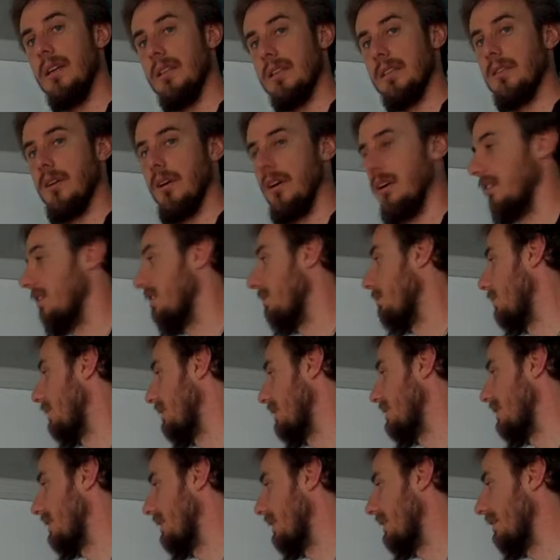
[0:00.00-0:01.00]
is a kind of
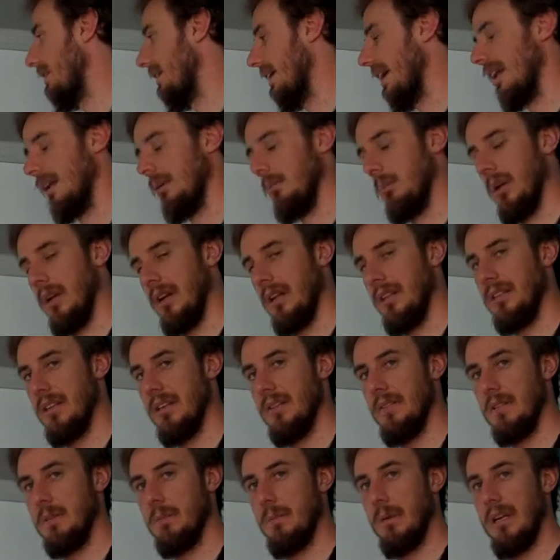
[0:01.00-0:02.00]
compression that you can apply to
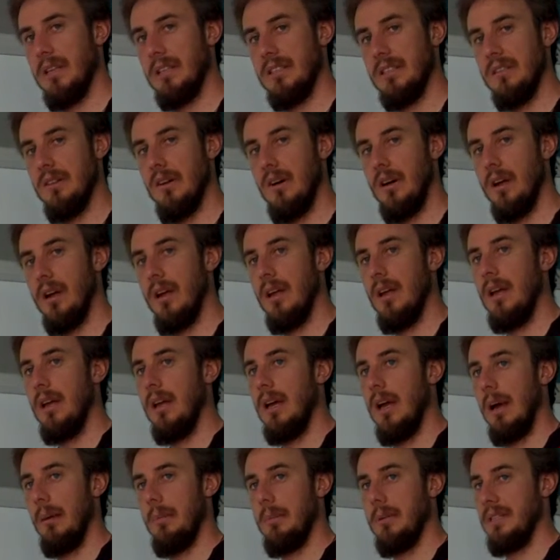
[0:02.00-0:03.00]
TIFFs, but it's not
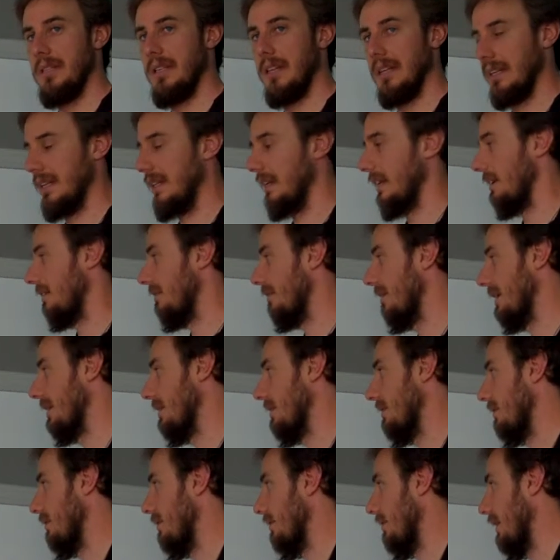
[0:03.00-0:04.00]
a particularly
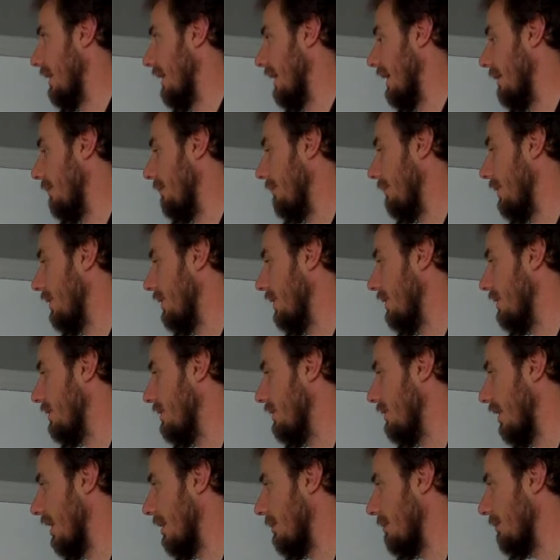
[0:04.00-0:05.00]
effective
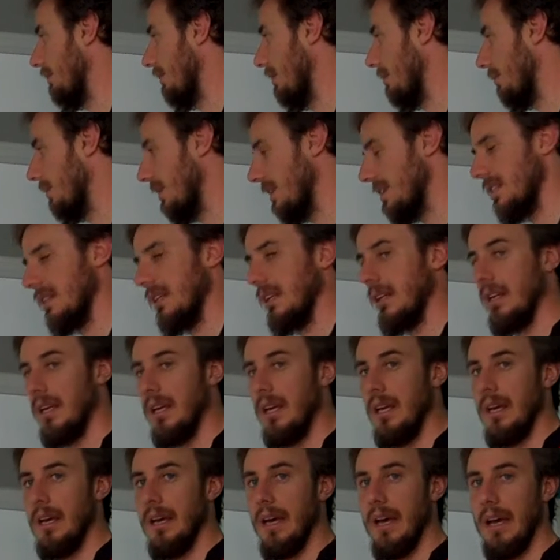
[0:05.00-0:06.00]
type of compression.
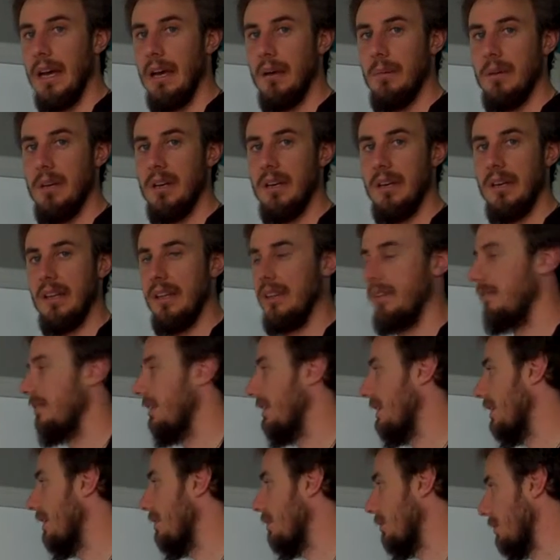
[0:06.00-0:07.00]
In another
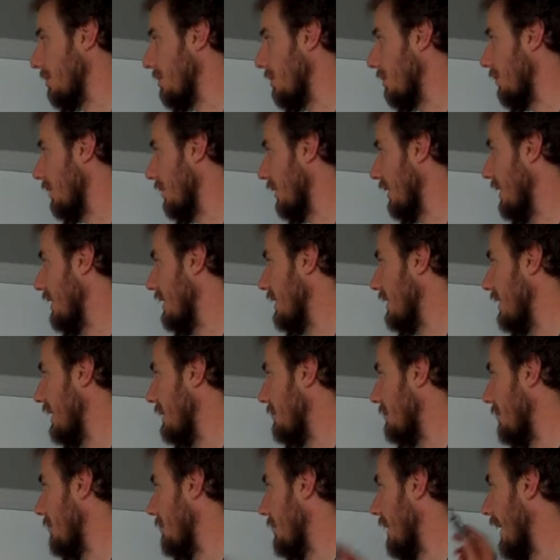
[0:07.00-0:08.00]
video we'll talk in
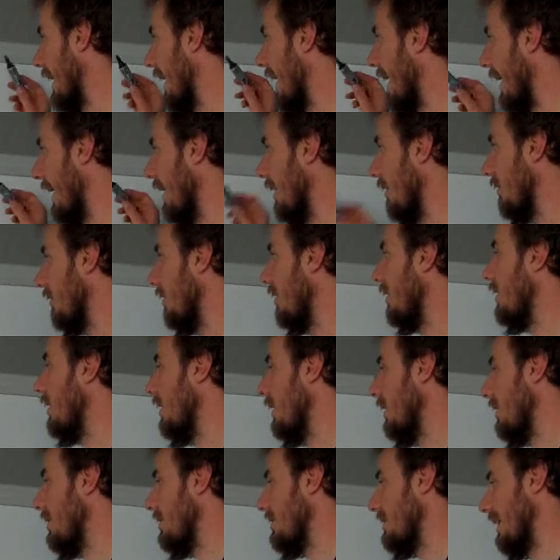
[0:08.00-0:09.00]
depth about how
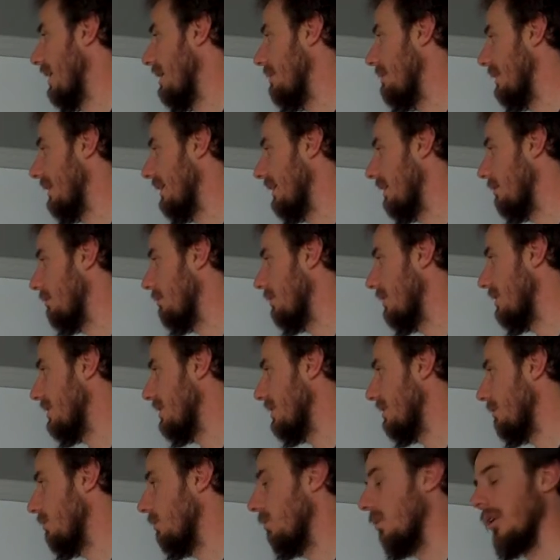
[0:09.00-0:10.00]
JPEG
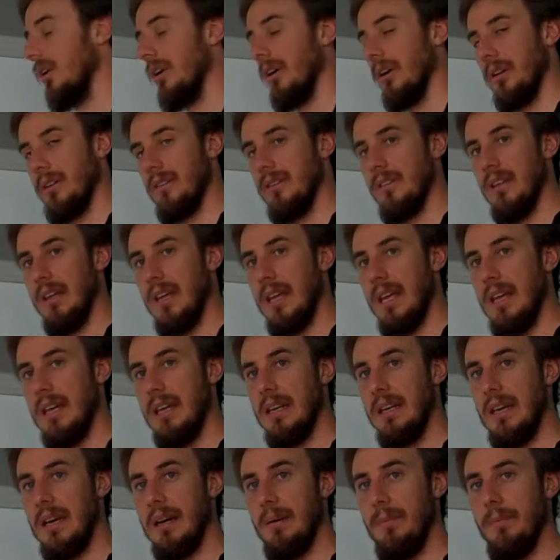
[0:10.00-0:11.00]
compression works
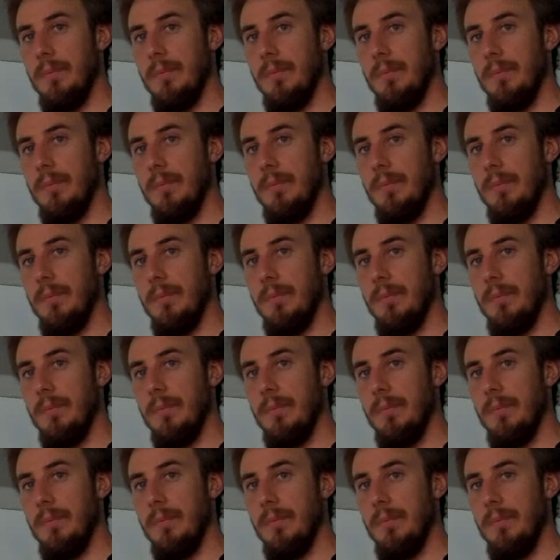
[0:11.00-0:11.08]
and